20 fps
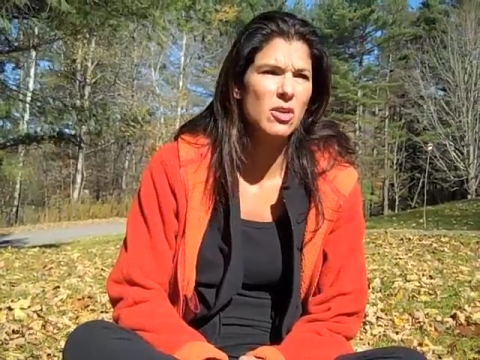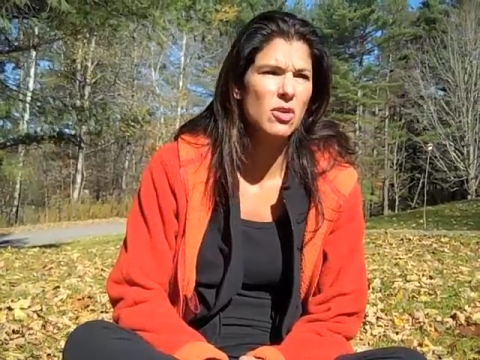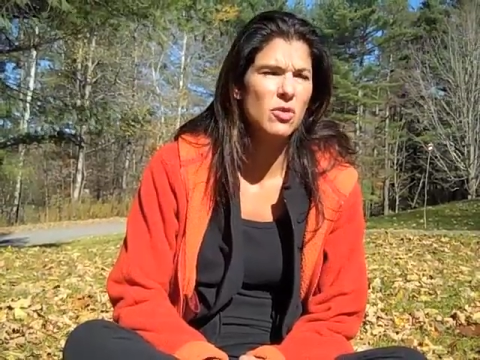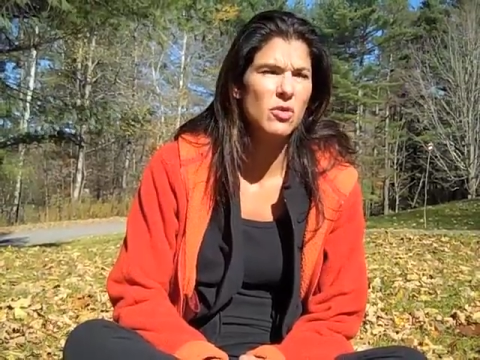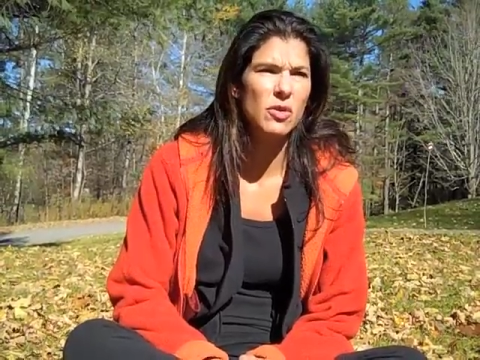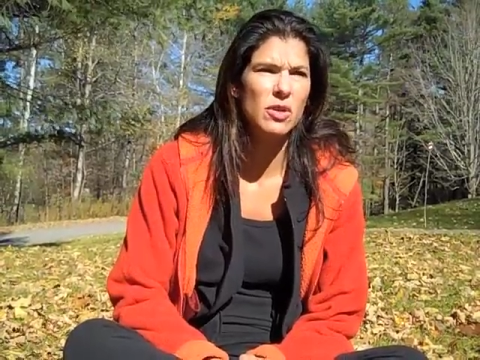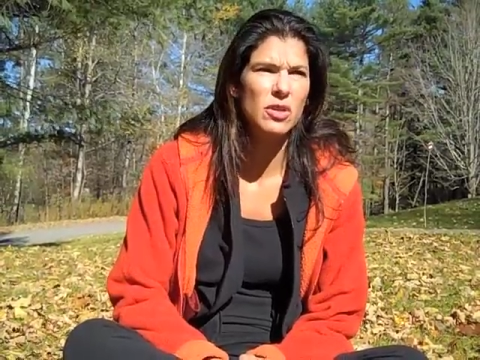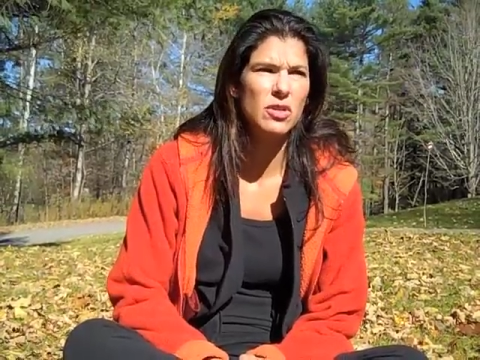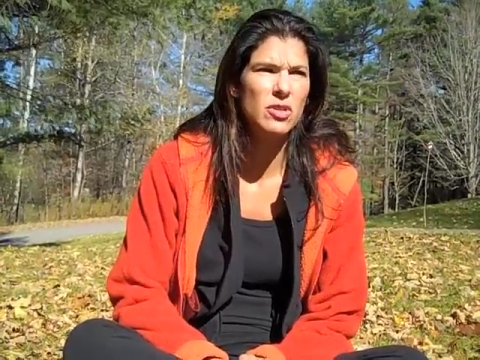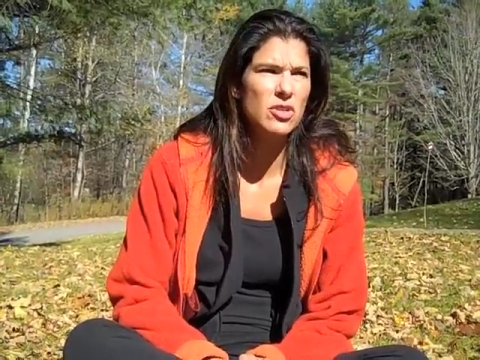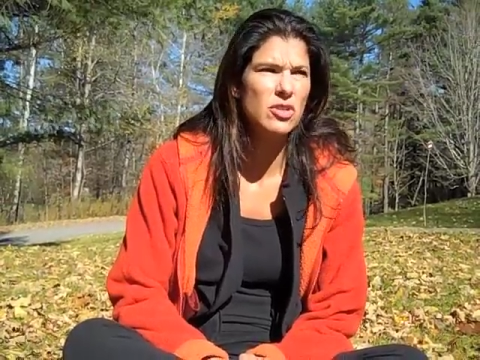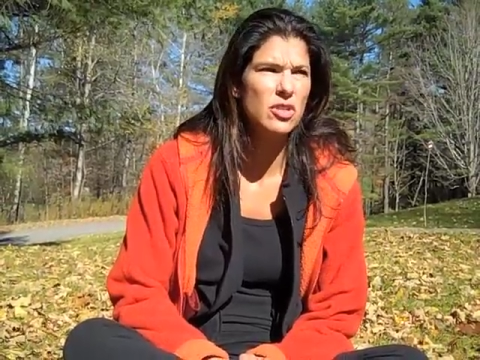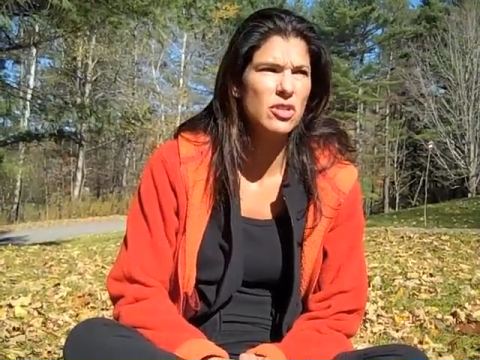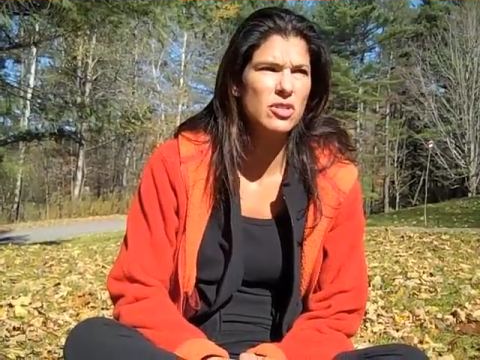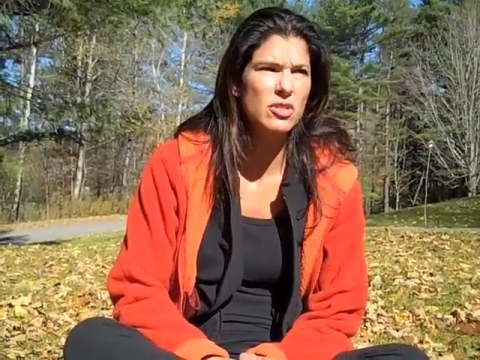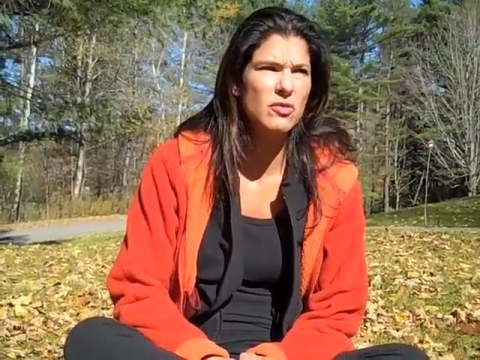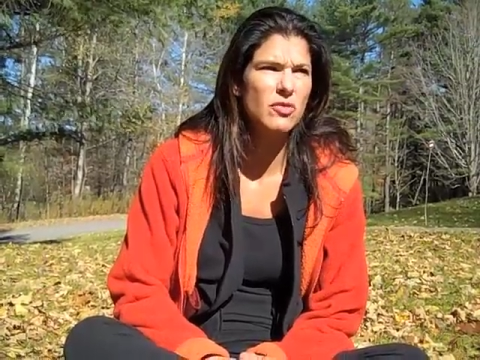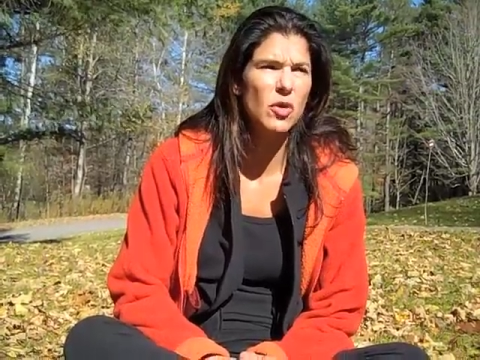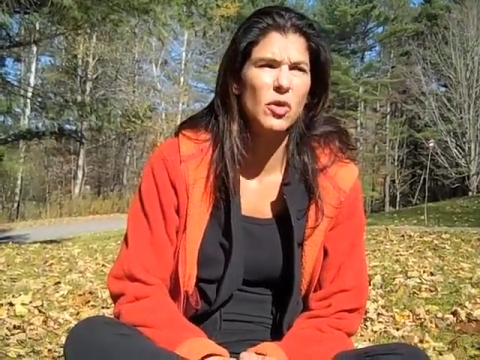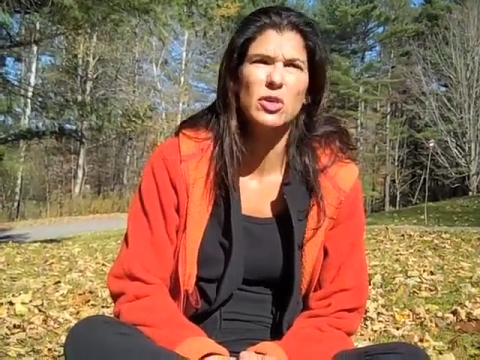You can
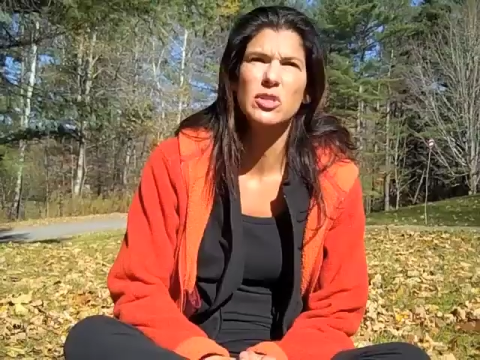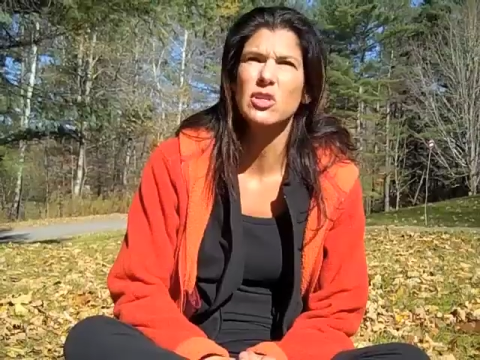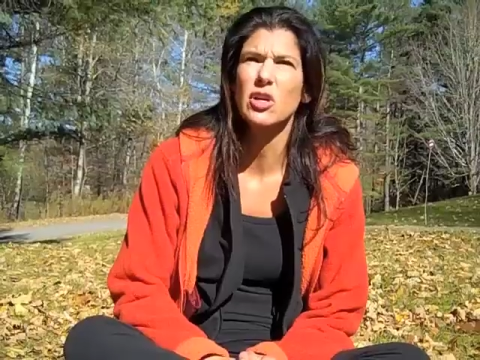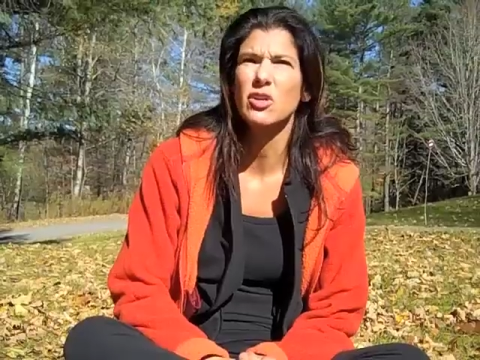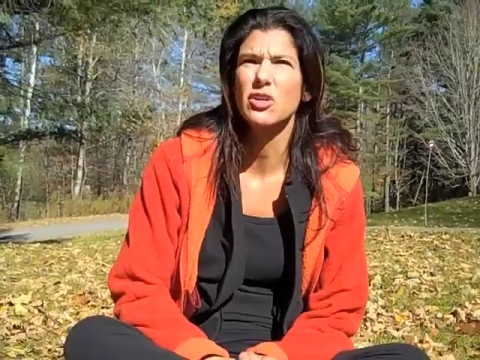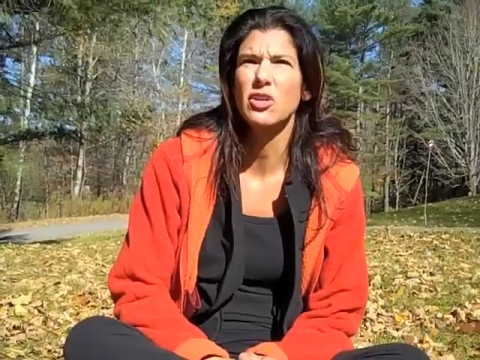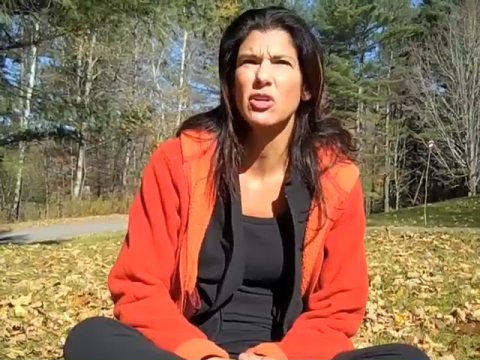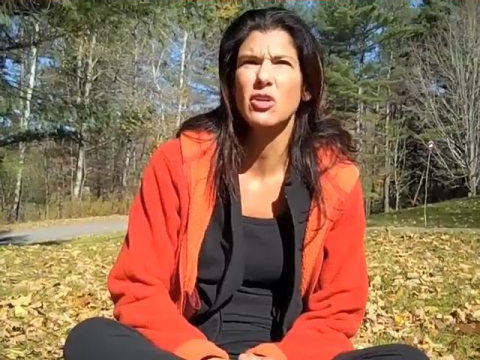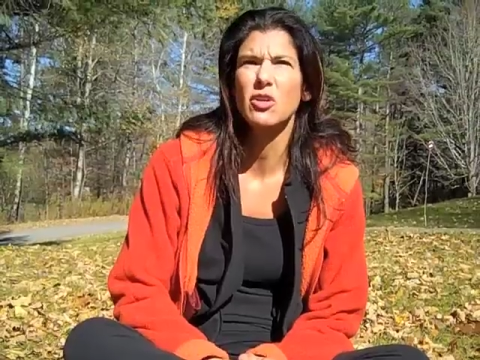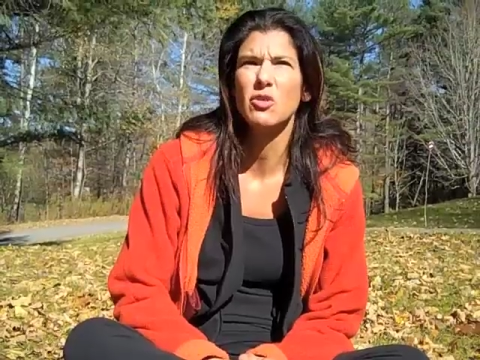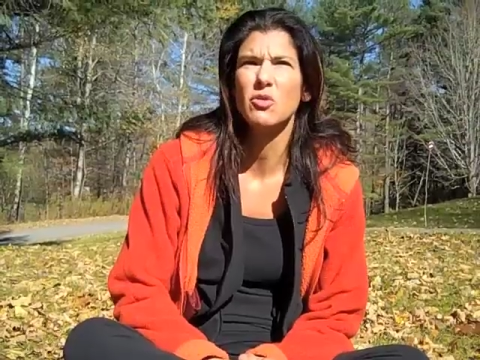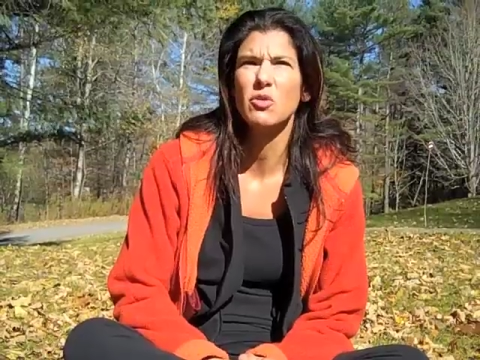just focus on you